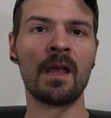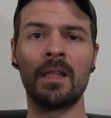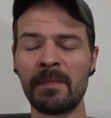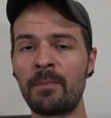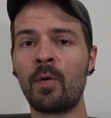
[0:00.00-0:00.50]

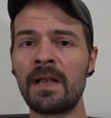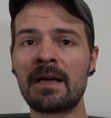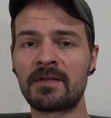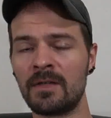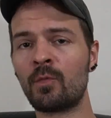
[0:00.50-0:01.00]
Let me point
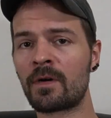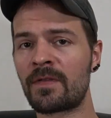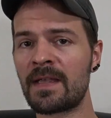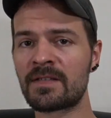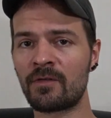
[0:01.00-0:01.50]
out two more
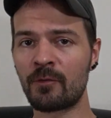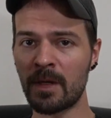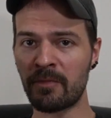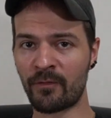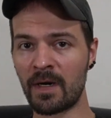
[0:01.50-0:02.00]
things real
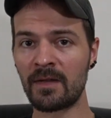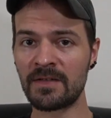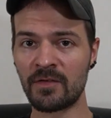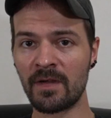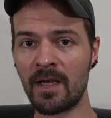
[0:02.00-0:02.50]
quick before I
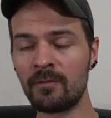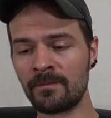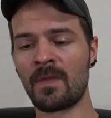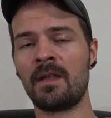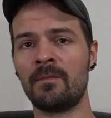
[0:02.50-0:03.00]
let you go,
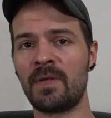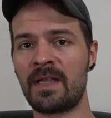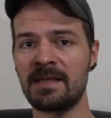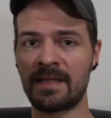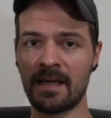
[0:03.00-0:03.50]

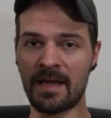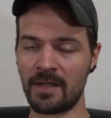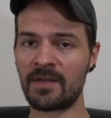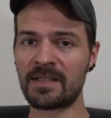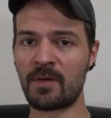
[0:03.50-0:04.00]
because I
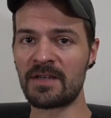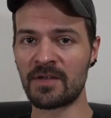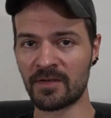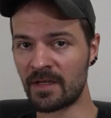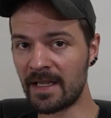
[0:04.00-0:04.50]
know these
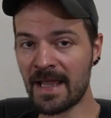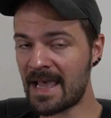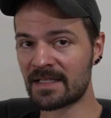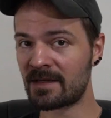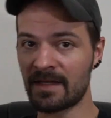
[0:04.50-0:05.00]
questions are gonna get
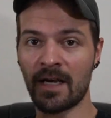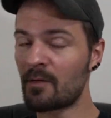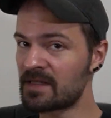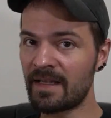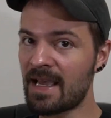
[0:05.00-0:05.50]
asked because they
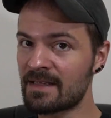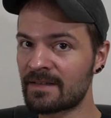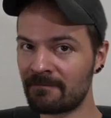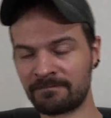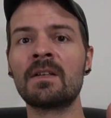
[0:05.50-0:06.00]
always get
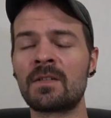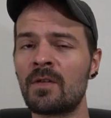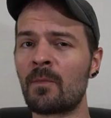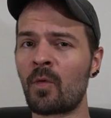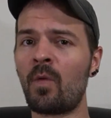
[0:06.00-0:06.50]
asked. So
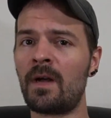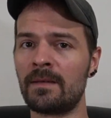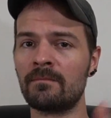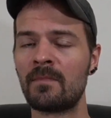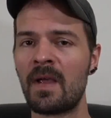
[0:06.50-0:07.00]
number
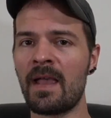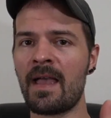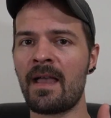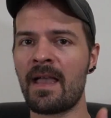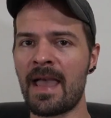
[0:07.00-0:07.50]
one,
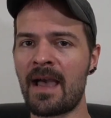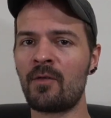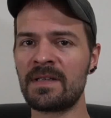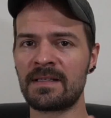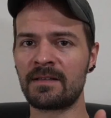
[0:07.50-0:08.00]

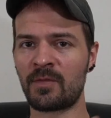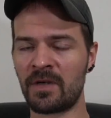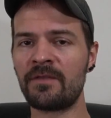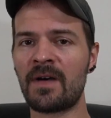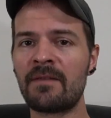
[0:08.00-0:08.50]
how is it
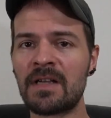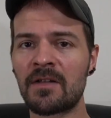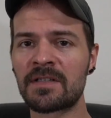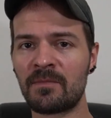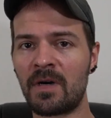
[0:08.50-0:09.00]

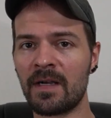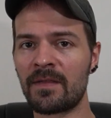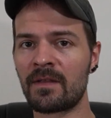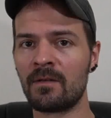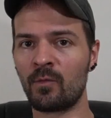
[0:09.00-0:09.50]
$25 a
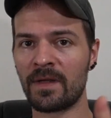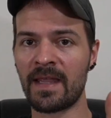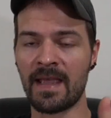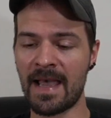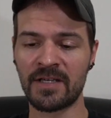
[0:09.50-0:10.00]
month when
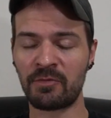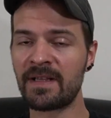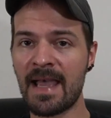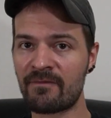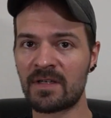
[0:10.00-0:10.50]
they
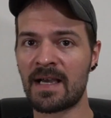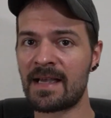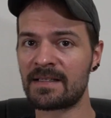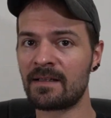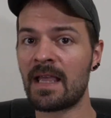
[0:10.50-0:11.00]
actually
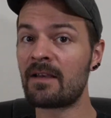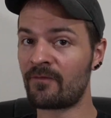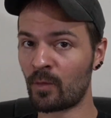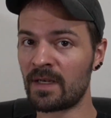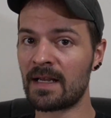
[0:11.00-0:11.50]
advertise it at
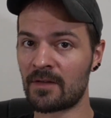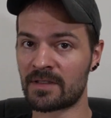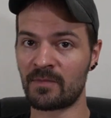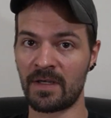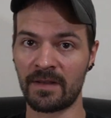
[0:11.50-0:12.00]

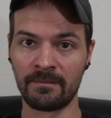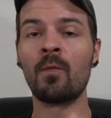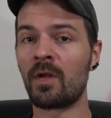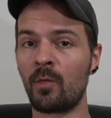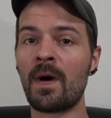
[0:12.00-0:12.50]
$40 a month?
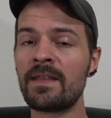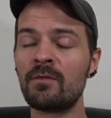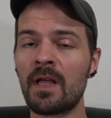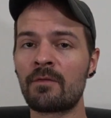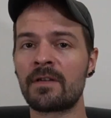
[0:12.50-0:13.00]
Well, the way
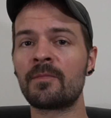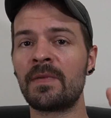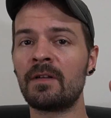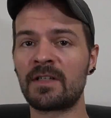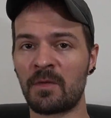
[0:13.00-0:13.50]
you lower your
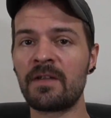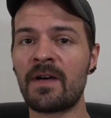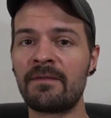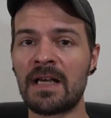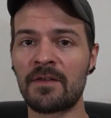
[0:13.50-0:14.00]
bill to
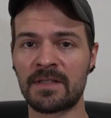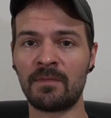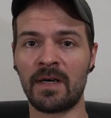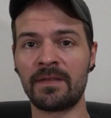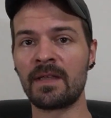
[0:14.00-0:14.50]
$25 a
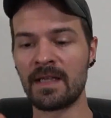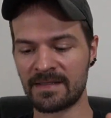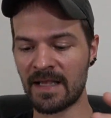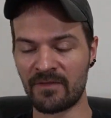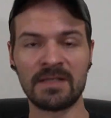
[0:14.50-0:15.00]
month
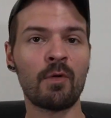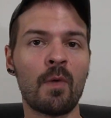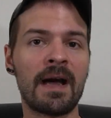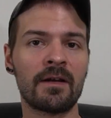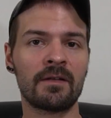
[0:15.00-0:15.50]
is that Visible
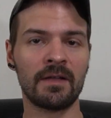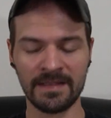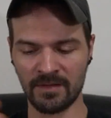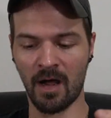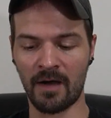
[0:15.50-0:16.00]

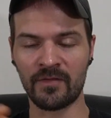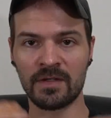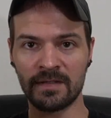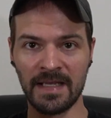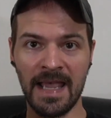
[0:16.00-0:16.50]
Wireless
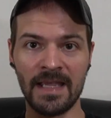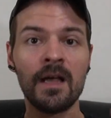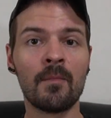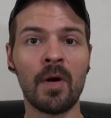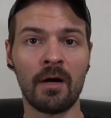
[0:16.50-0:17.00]
offers
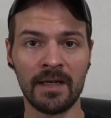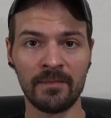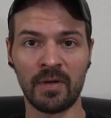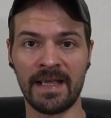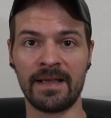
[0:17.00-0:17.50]
a party
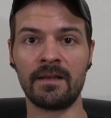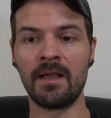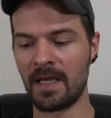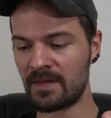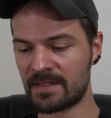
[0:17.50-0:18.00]
plan.
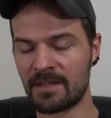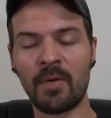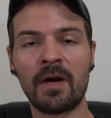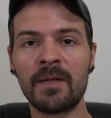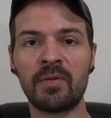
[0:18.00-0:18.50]
And this is a
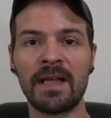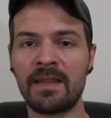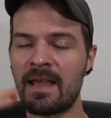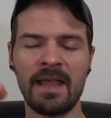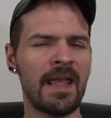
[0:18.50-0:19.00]
party plan
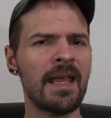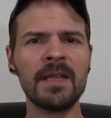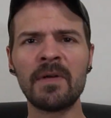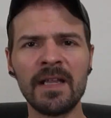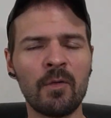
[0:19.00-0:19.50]
that
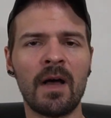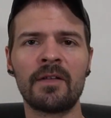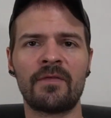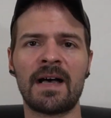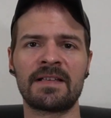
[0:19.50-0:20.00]
anybody
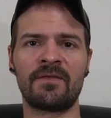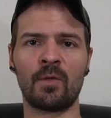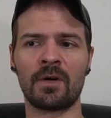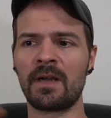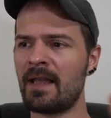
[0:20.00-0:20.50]
qualifies
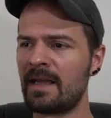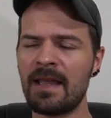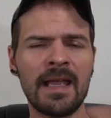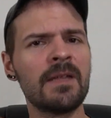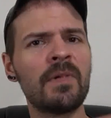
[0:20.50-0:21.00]
for
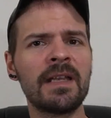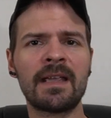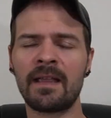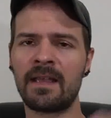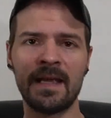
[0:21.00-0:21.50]
and anybody
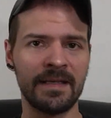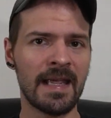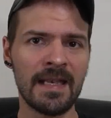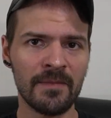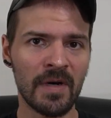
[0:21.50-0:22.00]
can connect
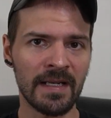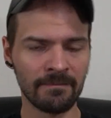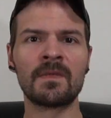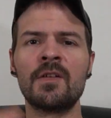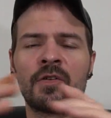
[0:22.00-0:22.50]
to anybody.
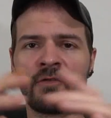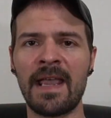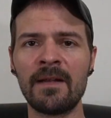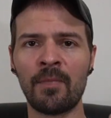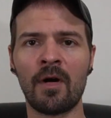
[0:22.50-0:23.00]
You
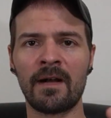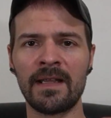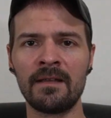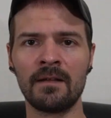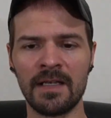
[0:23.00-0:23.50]
create a
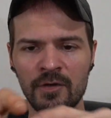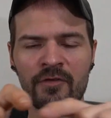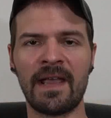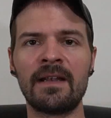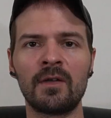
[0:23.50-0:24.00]
party and you
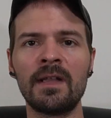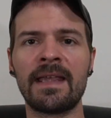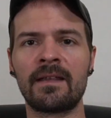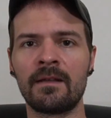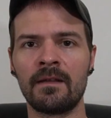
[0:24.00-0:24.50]
create a
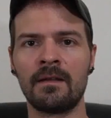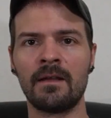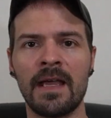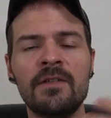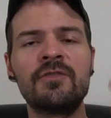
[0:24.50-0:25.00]
link
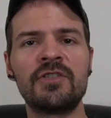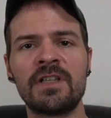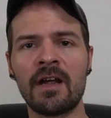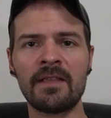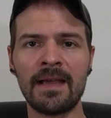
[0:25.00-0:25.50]
and you
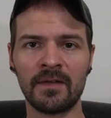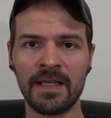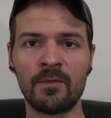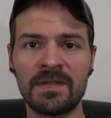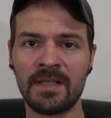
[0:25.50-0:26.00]
share that
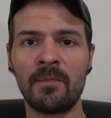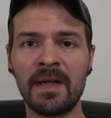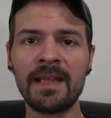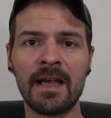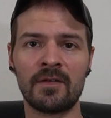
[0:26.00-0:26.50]
link with
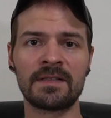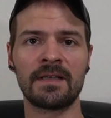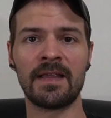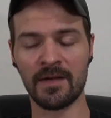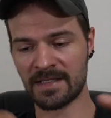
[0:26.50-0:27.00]
somebody
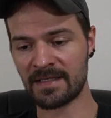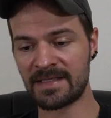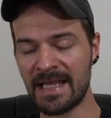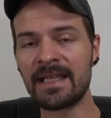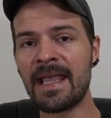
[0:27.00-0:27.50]
else, and there's a
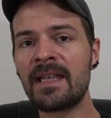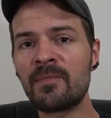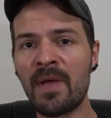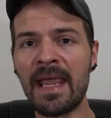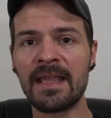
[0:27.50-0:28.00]

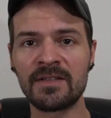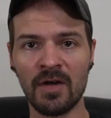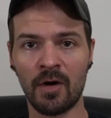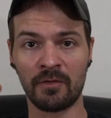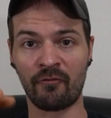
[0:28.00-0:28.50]
dedicated page
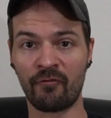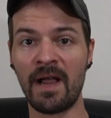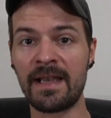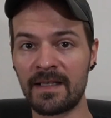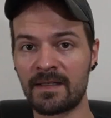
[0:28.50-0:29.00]
on
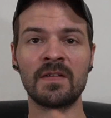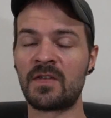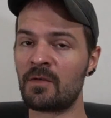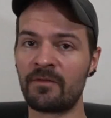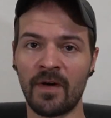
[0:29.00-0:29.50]
Reddit
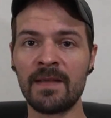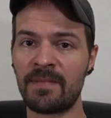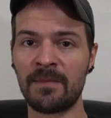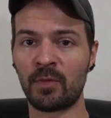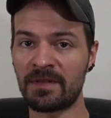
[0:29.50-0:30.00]
to invite
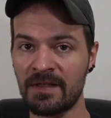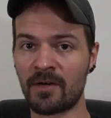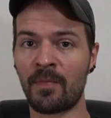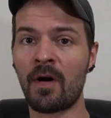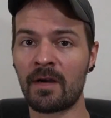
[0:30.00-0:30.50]
people to
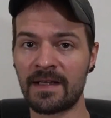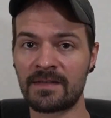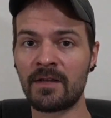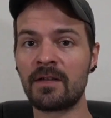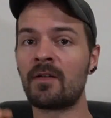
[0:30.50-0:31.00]
your party
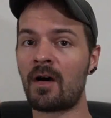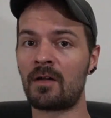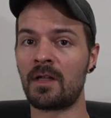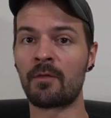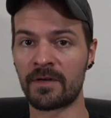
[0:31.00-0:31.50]
so you can
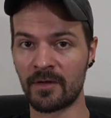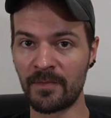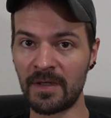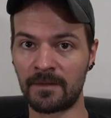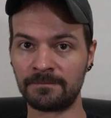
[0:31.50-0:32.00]
all lower your
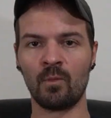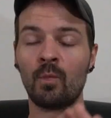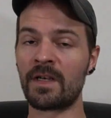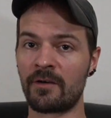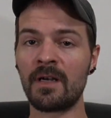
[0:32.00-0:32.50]
bill.
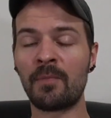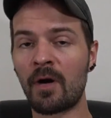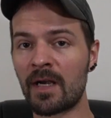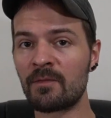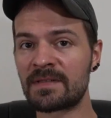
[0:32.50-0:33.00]
When you're in a
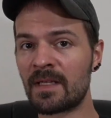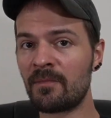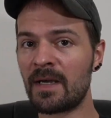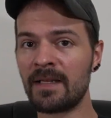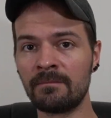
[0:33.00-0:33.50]
party with
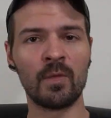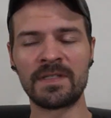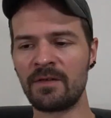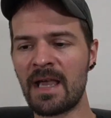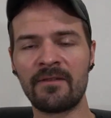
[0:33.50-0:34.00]
somebody,
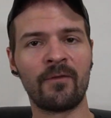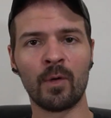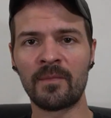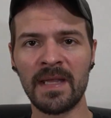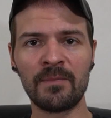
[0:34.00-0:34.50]
once you have
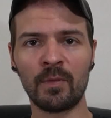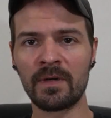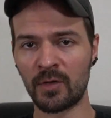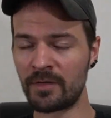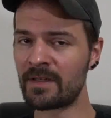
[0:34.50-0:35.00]
four people,
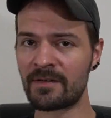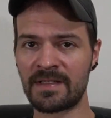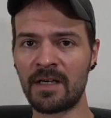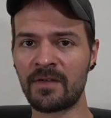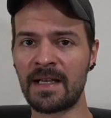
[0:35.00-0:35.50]
including
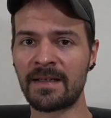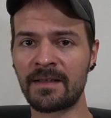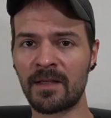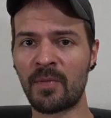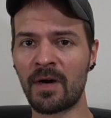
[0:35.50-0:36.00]
yourself,
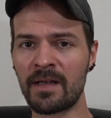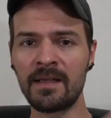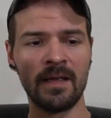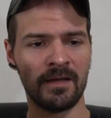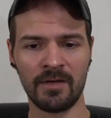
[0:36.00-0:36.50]
connected to the
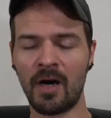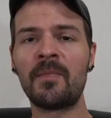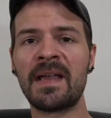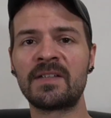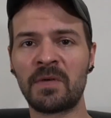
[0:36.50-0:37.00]
party, you all
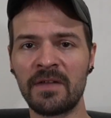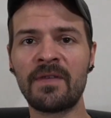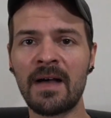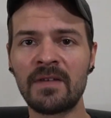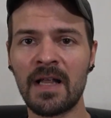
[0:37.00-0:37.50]
pay
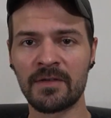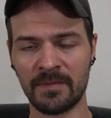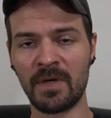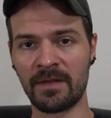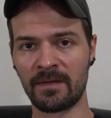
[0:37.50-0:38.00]
$25 a
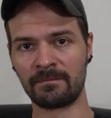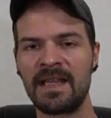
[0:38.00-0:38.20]
month.